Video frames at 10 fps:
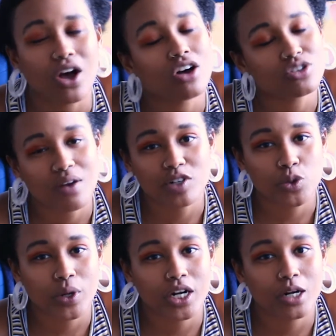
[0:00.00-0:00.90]
We also have
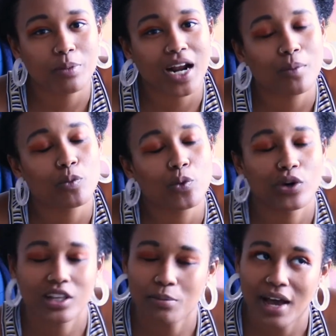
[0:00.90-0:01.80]
a Twitter, but I'm
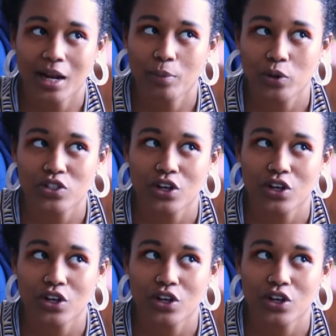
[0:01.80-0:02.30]
really bad at